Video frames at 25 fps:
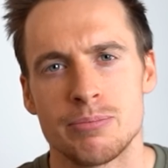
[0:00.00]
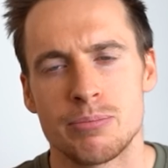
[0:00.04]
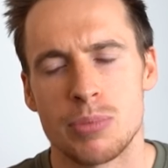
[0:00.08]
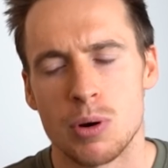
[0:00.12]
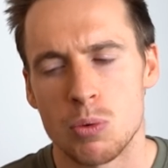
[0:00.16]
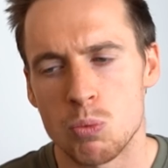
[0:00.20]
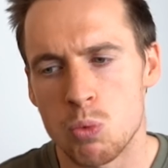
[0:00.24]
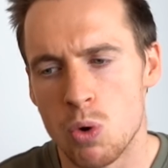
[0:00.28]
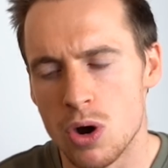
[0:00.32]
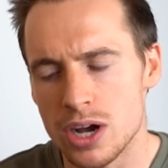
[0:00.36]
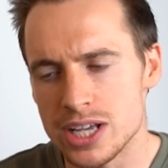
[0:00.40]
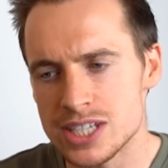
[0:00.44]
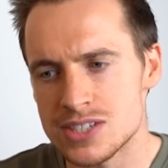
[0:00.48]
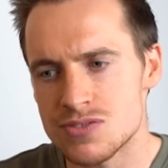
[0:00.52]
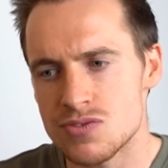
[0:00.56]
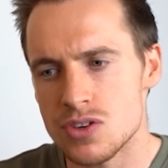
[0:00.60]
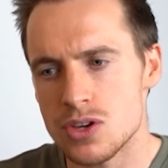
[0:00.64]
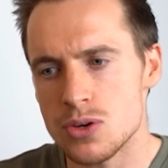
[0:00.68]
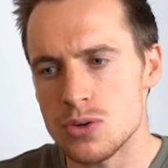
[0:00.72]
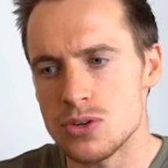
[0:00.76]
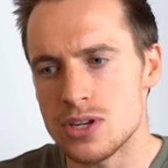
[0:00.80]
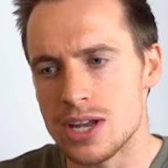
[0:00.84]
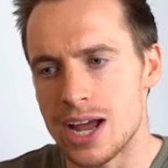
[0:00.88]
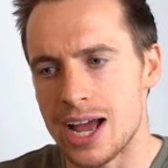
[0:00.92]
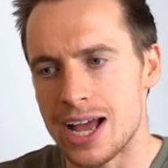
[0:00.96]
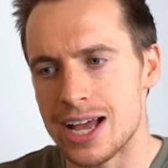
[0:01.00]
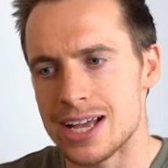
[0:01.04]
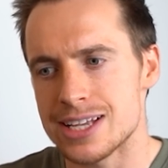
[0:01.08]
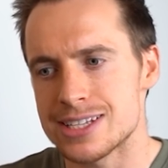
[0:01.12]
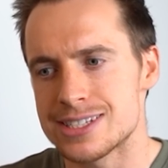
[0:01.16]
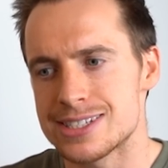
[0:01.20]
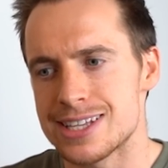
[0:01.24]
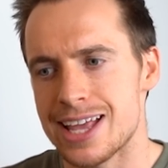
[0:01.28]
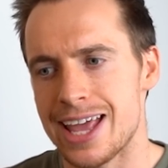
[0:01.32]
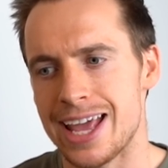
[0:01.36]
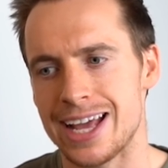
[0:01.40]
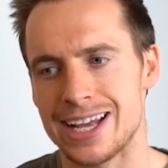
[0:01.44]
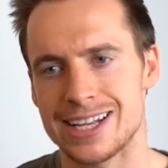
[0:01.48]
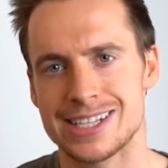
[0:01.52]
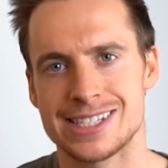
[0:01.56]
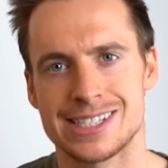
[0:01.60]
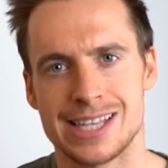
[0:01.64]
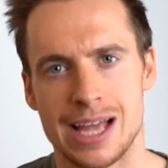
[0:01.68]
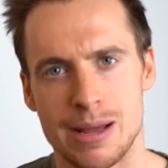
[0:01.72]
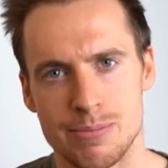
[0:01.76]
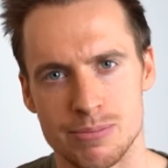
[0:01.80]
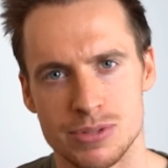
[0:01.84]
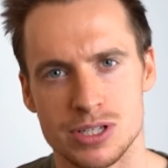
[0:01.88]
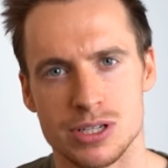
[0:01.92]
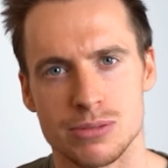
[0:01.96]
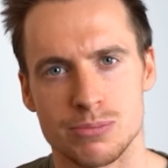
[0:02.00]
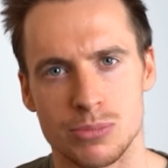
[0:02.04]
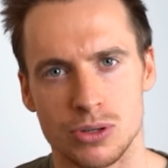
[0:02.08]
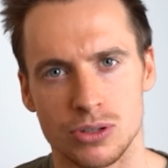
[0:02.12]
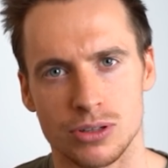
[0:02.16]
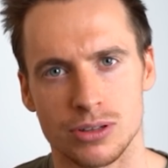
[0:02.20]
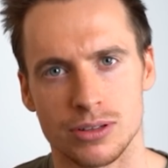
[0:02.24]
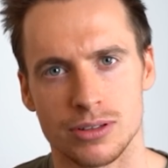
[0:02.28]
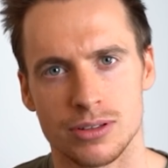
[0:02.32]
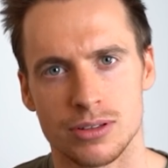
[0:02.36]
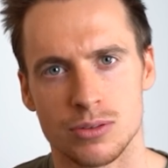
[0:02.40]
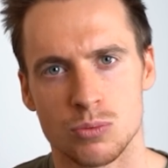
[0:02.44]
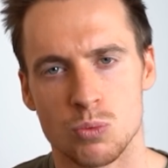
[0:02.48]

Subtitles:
But what is viewed as acceptable,